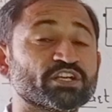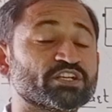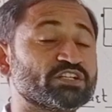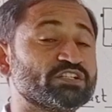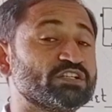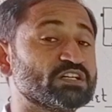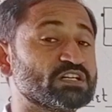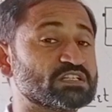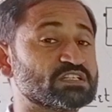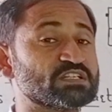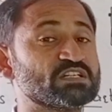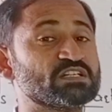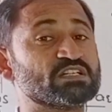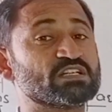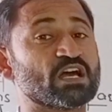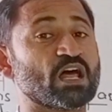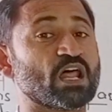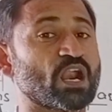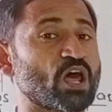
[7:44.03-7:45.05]
it
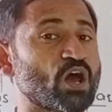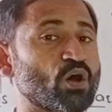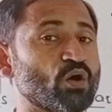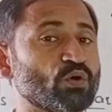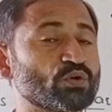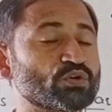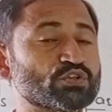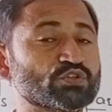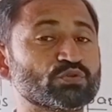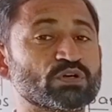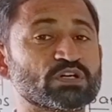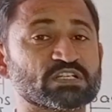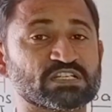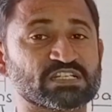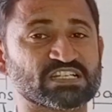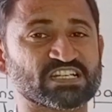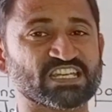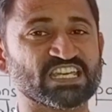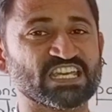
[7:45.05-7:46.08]
doesn't allow to
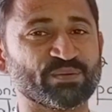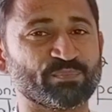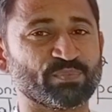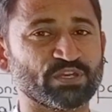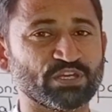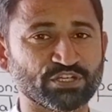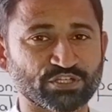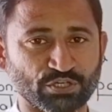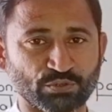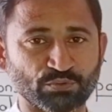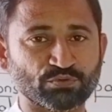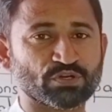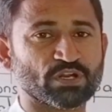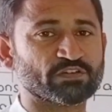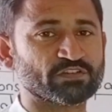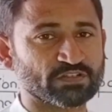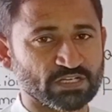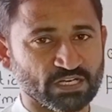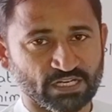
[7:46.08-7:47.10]
escape heat
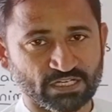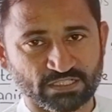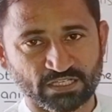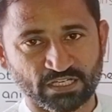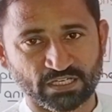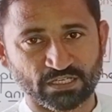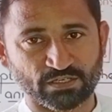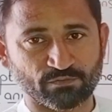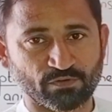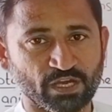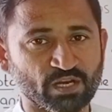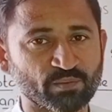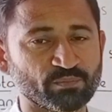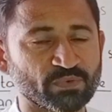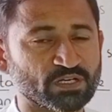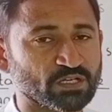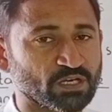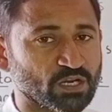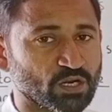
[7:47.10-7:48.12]
outside the
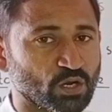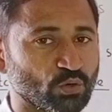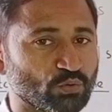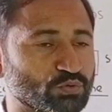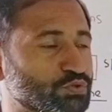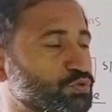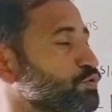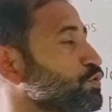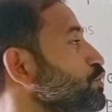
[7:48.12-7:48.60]
environment or out